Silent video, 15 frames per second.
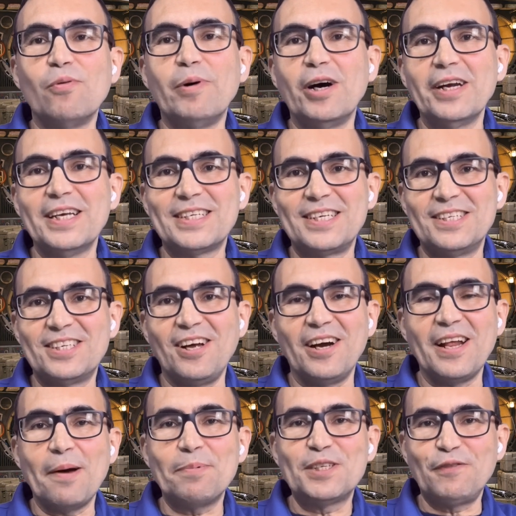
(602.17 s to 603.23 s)
Robotics
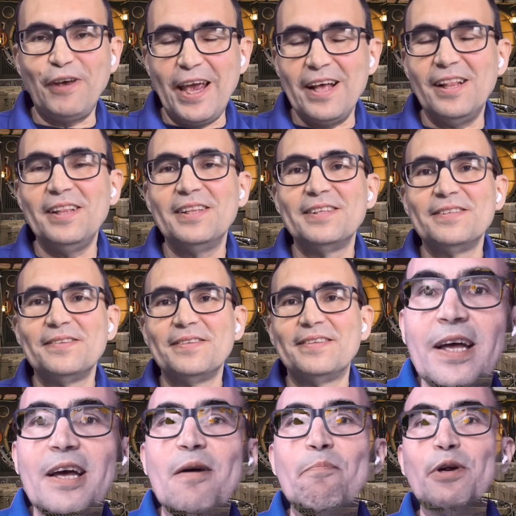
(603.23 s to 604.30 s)
Startups Fail.
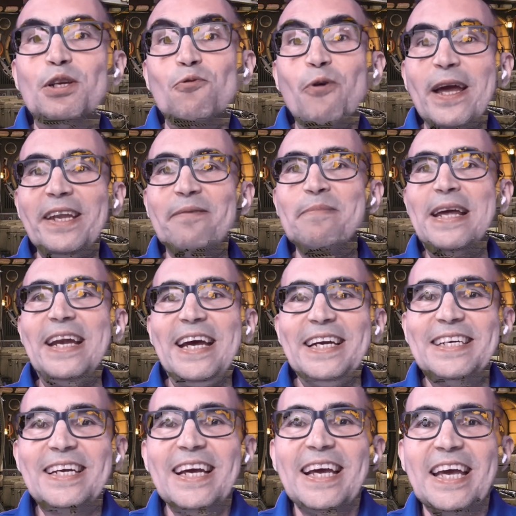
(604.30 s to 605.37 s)
But wait a
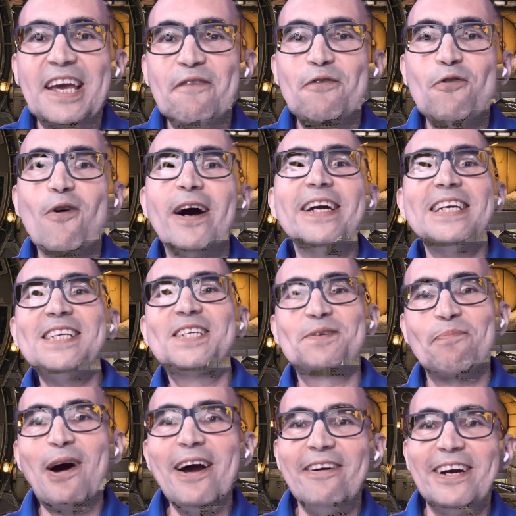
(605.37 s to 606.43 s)
minute, if you are
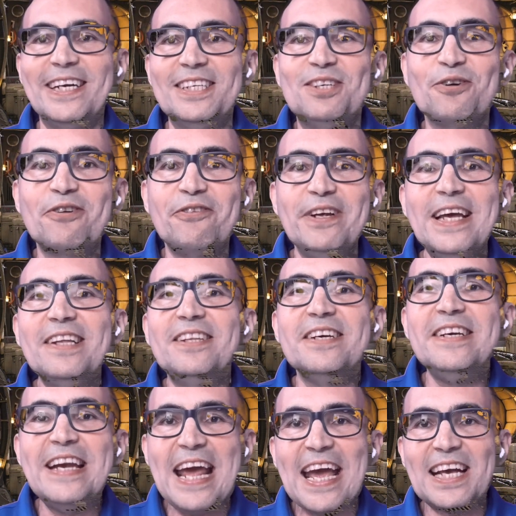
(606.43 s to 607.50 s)
inspired to create the
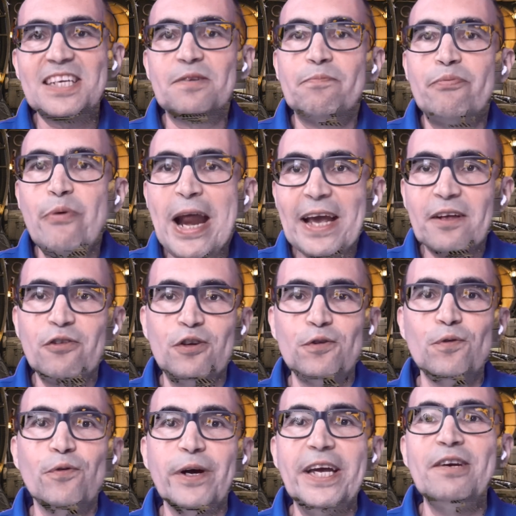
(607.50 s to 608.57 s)
next
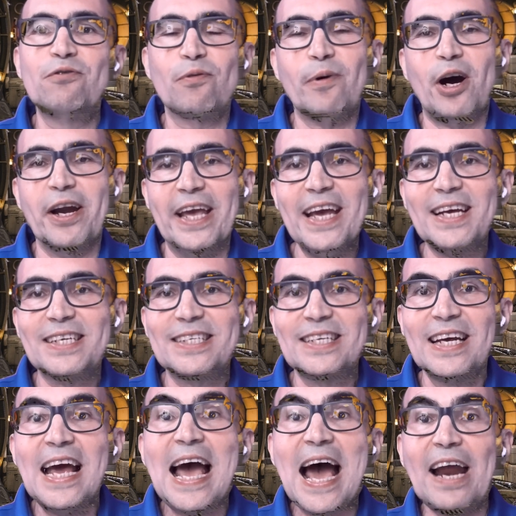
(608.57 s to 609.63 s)
breakthrough in robotics
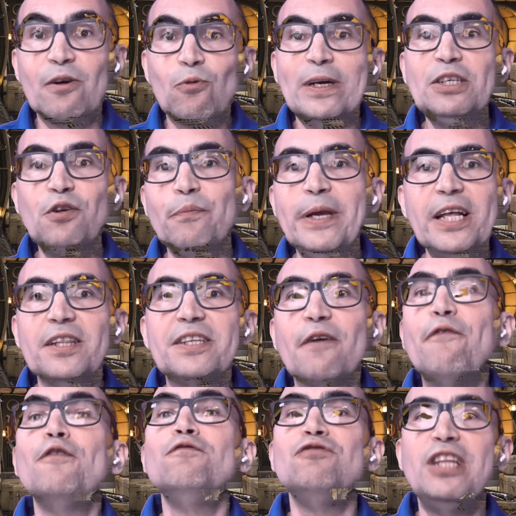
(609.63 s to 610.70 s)
and want to build a
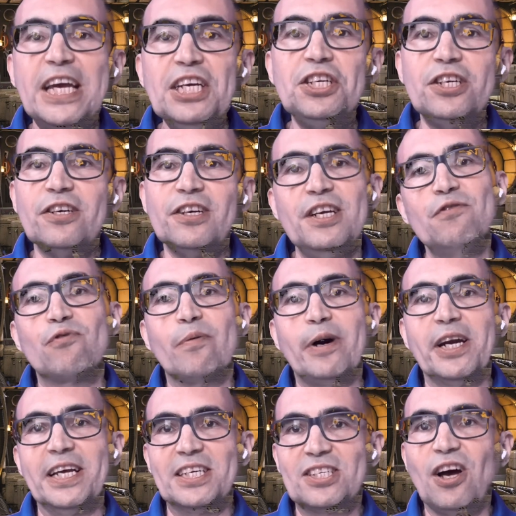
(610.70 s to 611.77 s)
foundation in
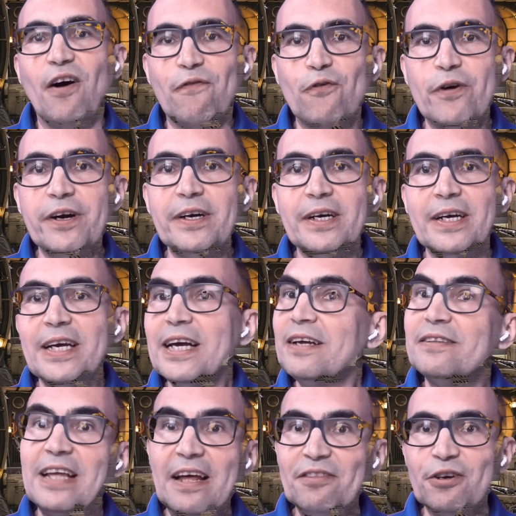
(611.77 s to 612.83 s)
robotic software,
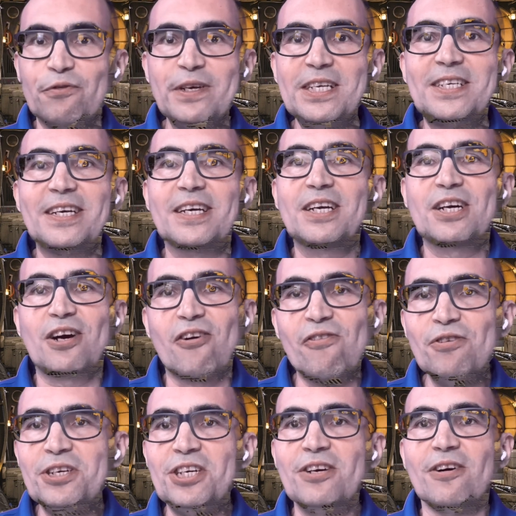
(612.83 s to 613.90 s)
then there is a
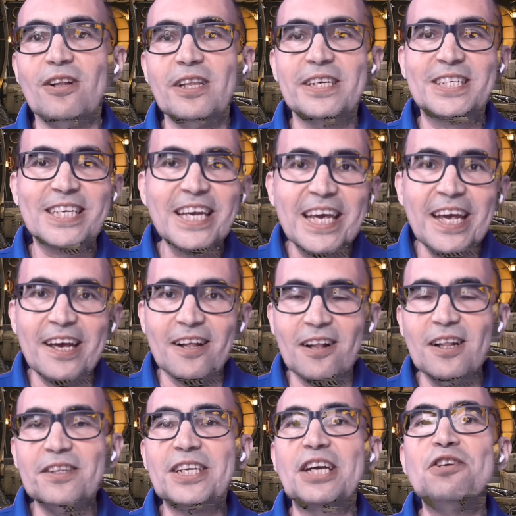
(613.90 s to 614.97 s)
crucial
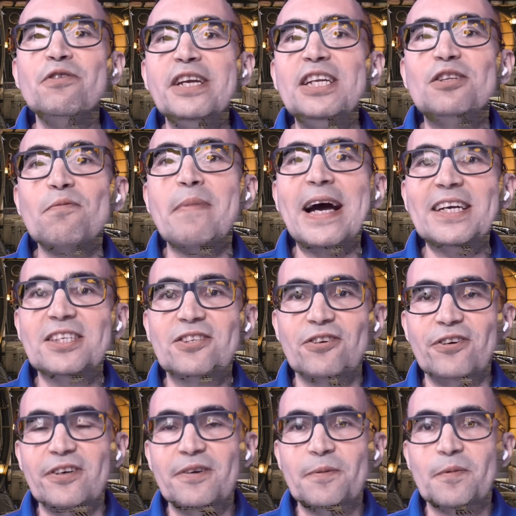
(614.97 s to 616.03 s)
skill that you need to
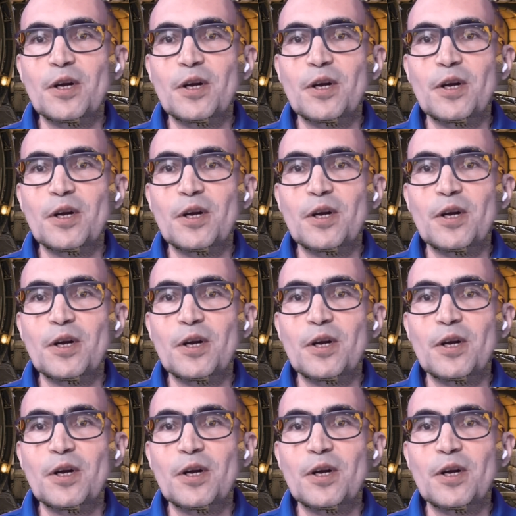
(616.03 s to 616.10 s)
master: